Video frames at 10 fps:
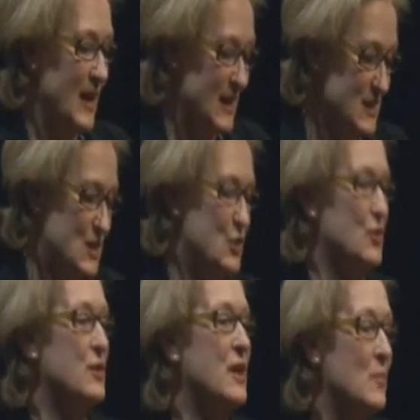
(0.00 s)
it has a
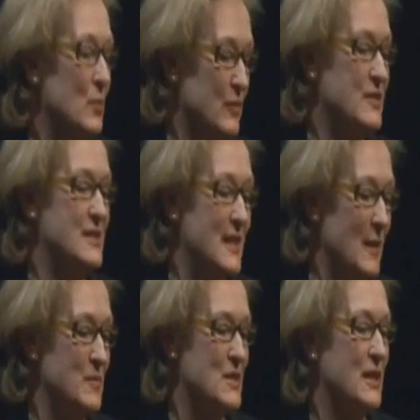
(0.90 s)
certain number of
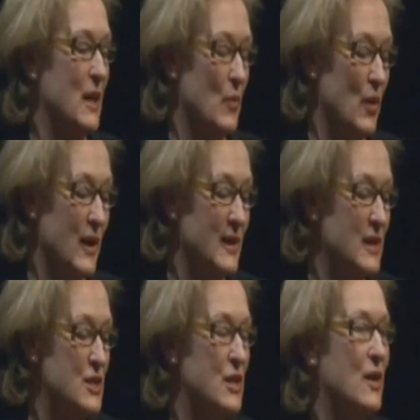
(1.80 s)
steps to get where I
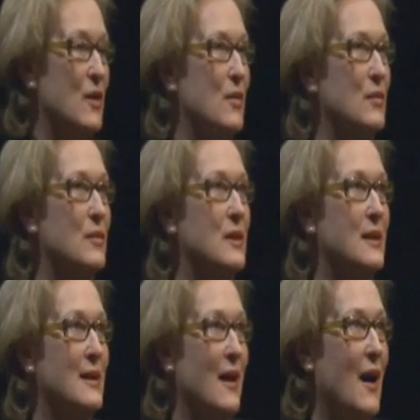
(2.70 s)
need to go.
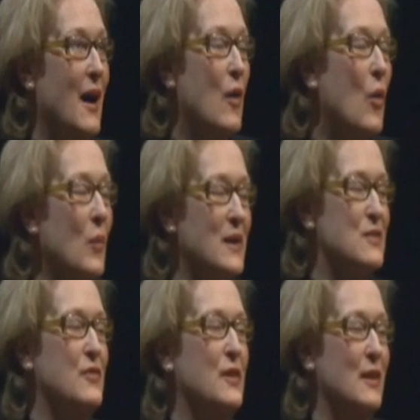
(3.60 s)
I
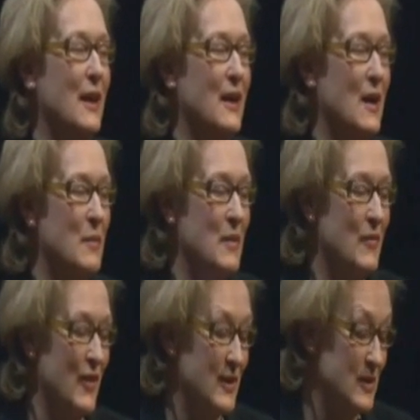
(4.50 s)
always feel like I'm
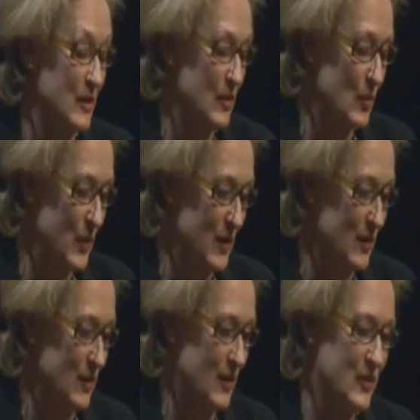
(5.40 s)
inventing the
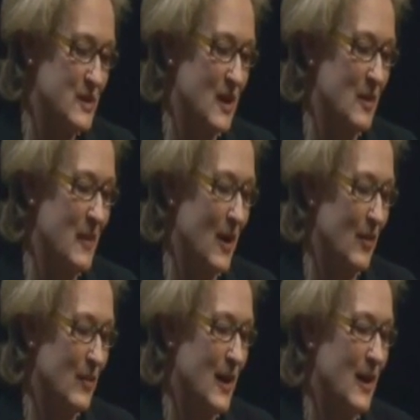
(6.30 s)
wheel every time
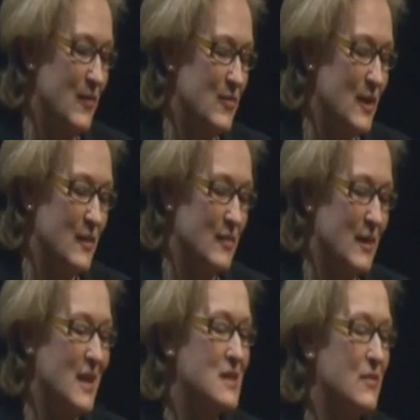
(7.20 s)
out, and I think
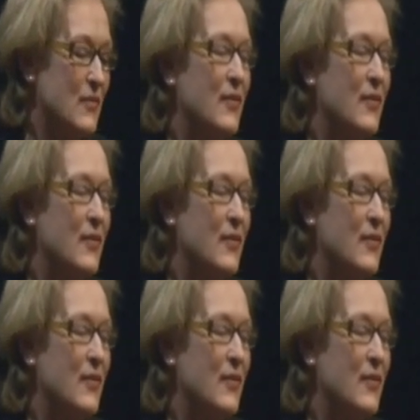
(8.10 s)
that's